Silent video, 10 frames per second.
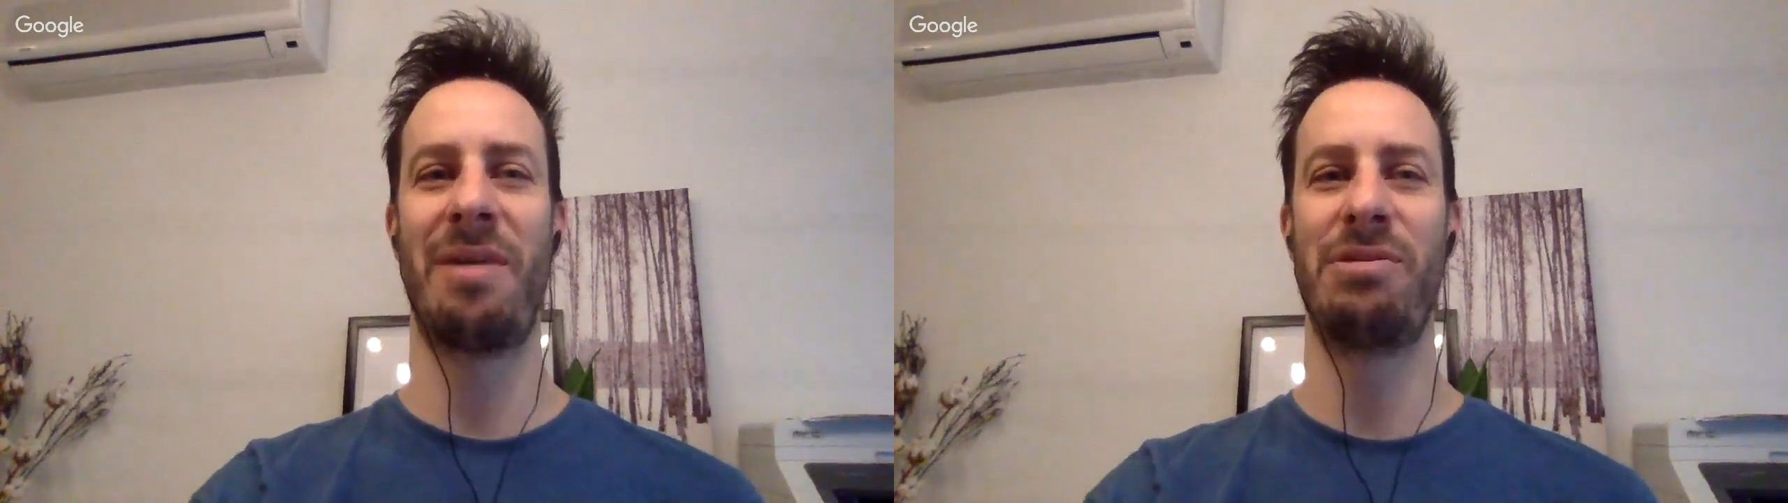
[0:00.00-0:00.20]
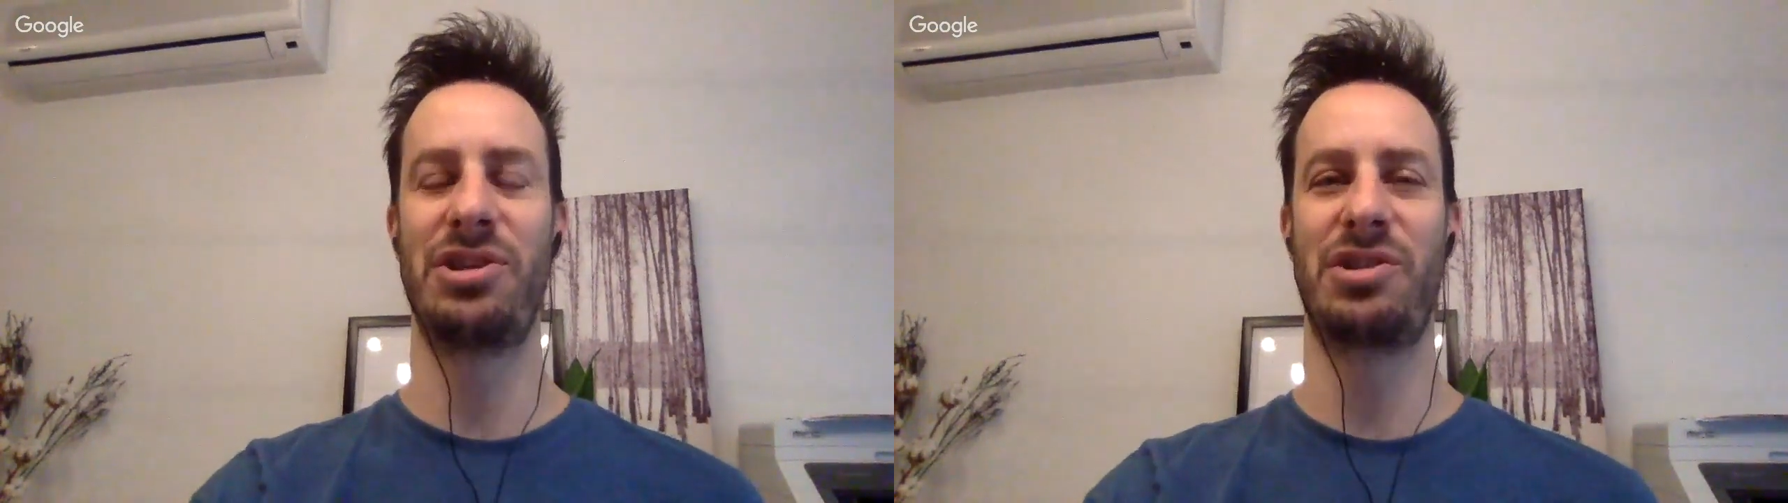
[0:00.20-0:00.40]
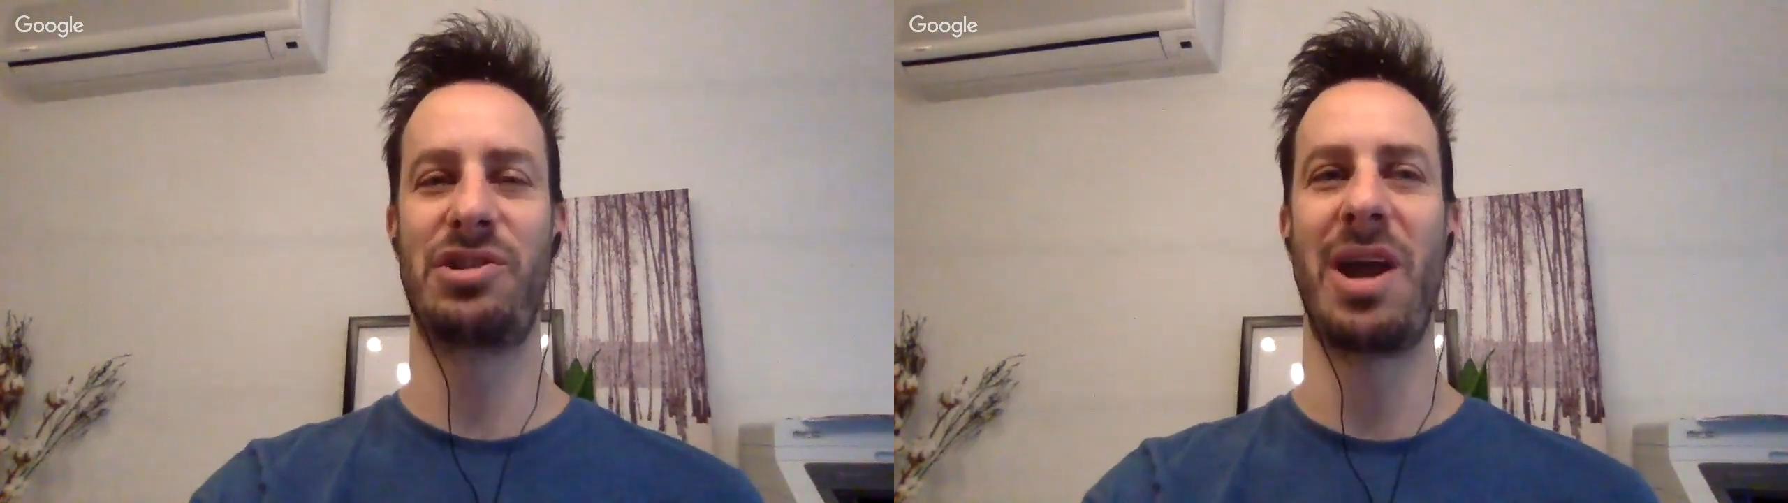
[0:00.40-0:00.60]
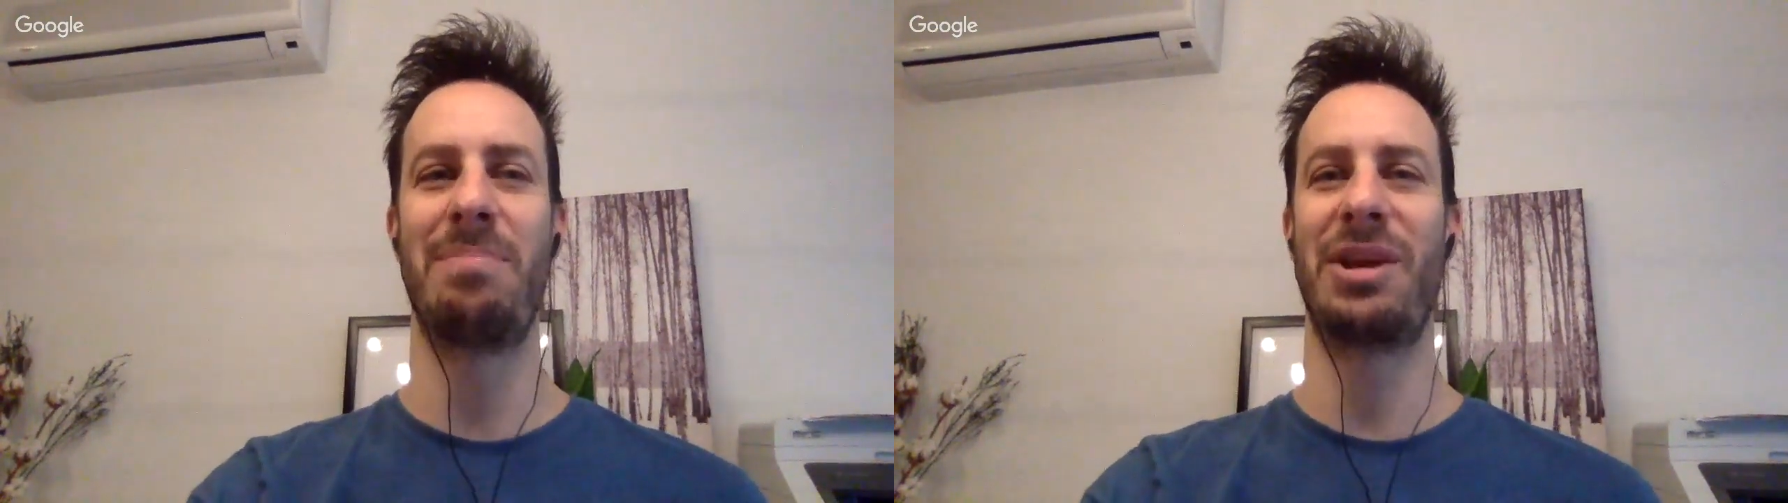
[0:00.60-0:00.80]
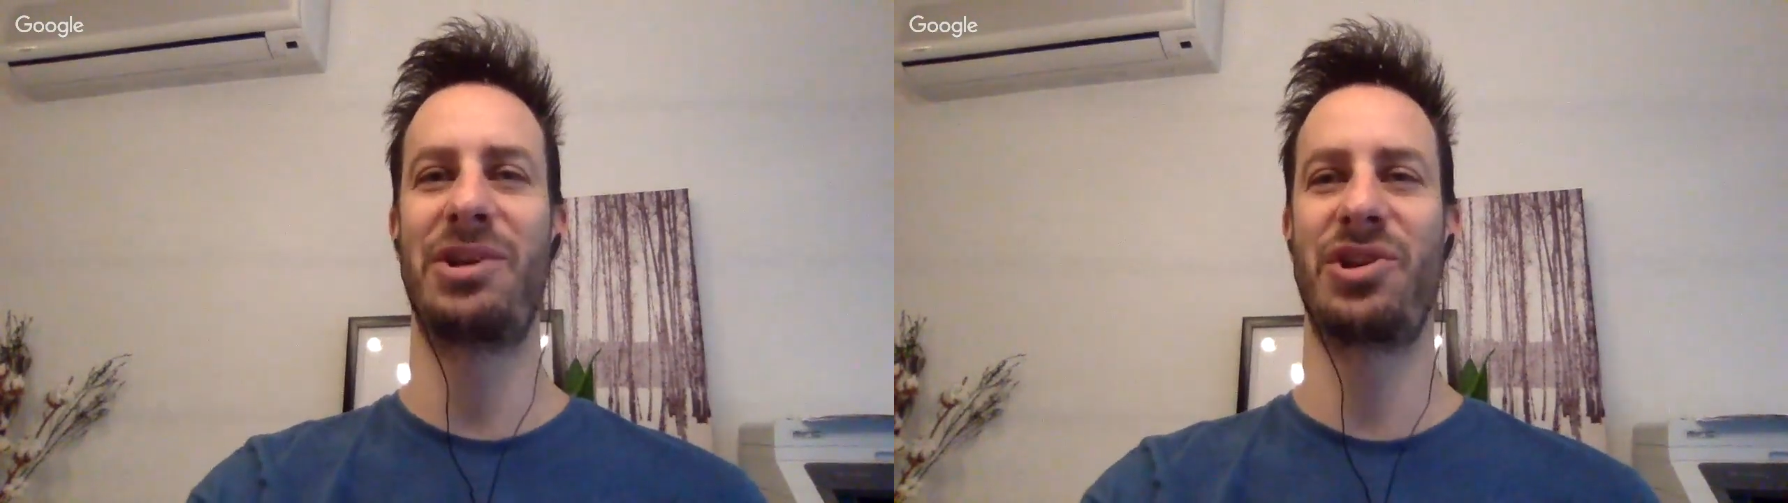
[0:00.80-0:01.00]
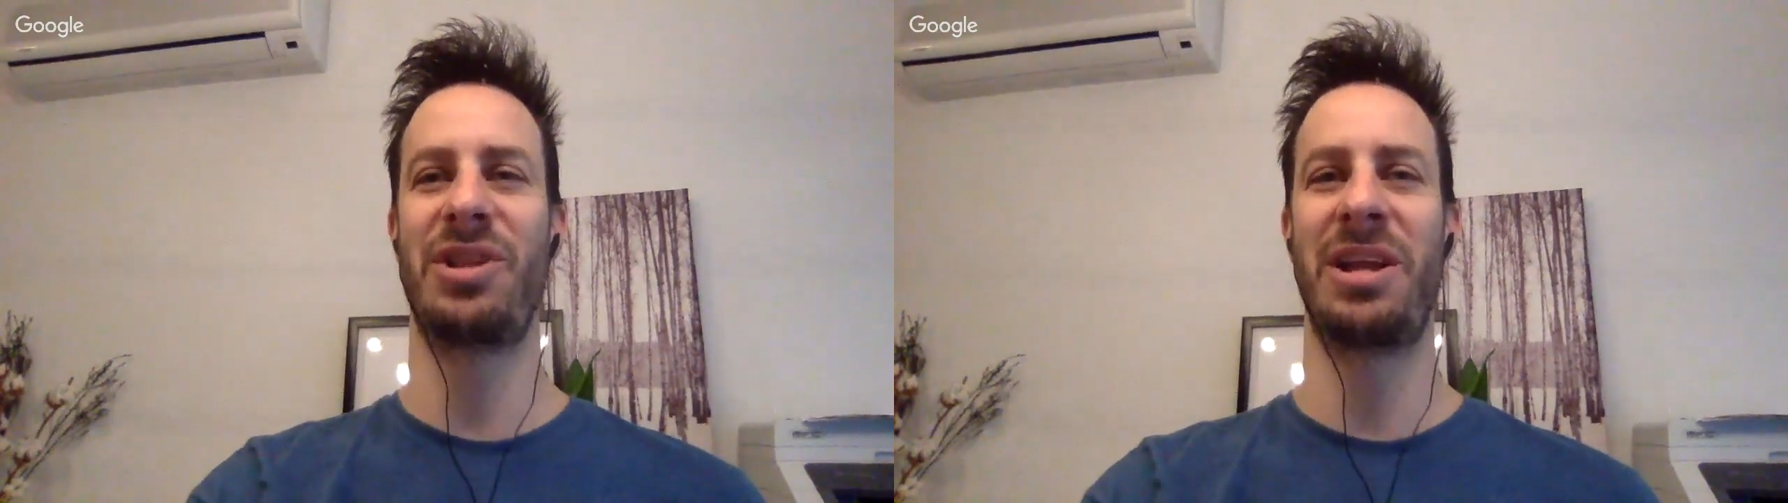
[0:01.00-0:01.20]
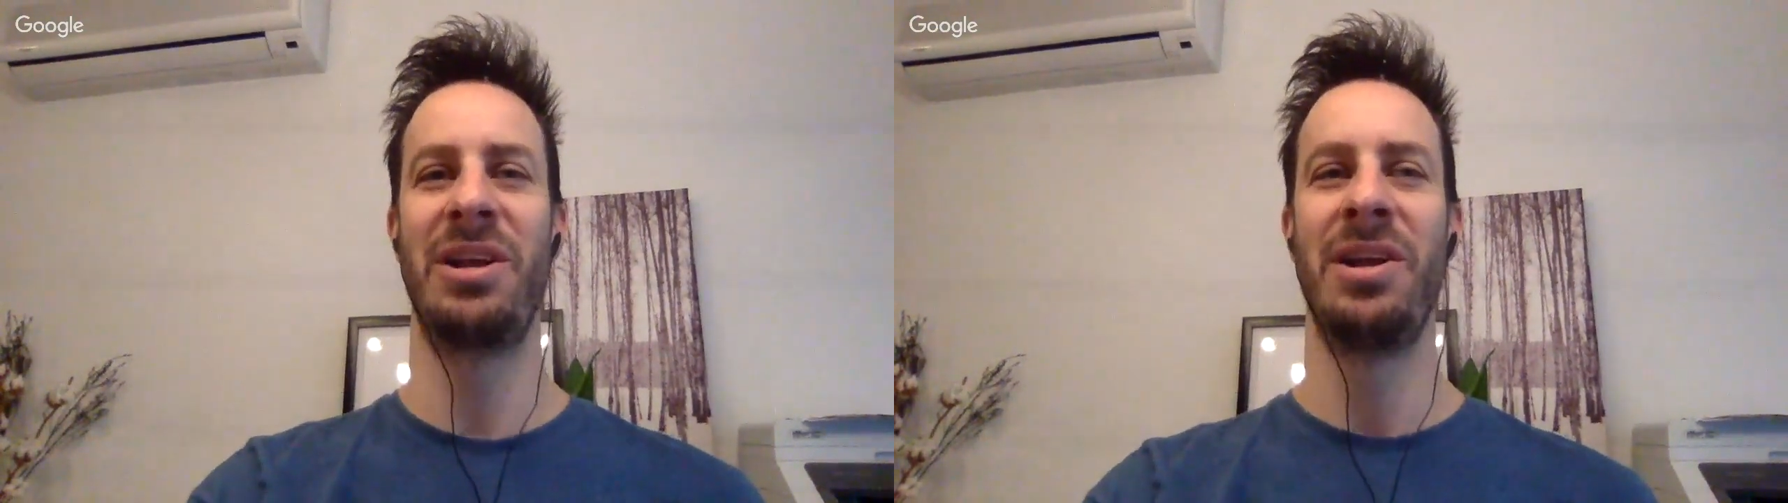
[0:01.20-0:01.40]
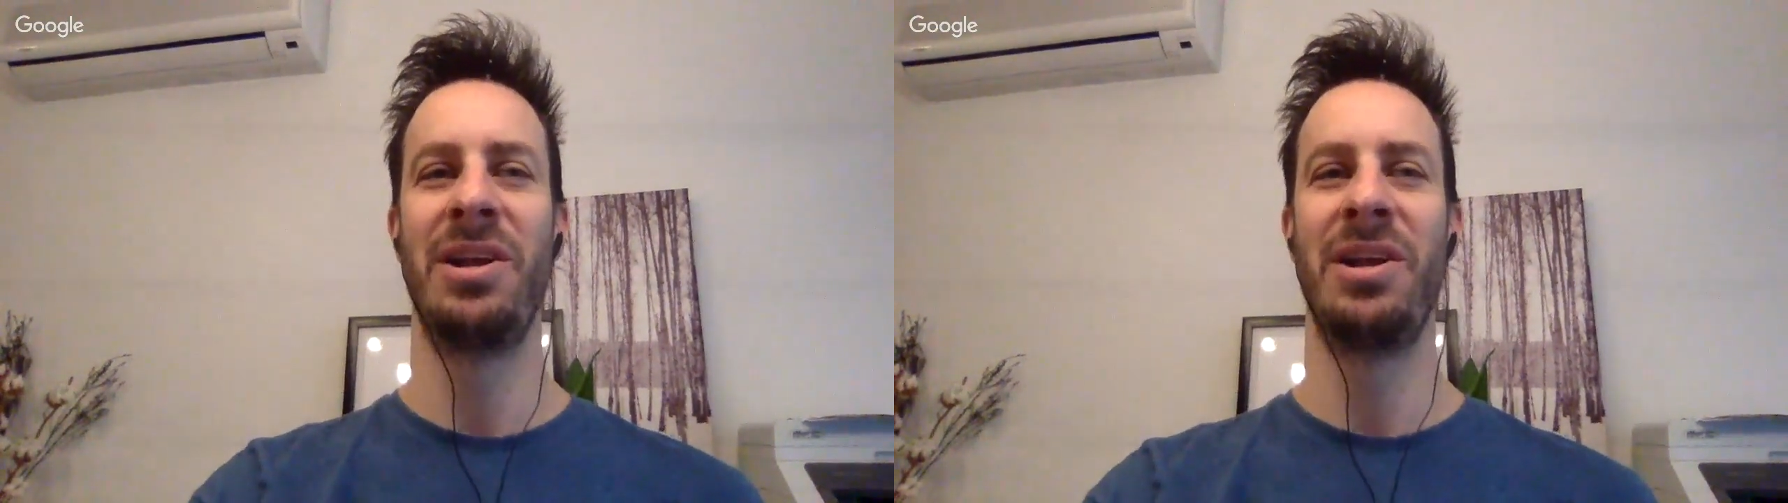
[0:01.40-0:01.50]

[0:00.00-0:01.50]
I would just try and make sure that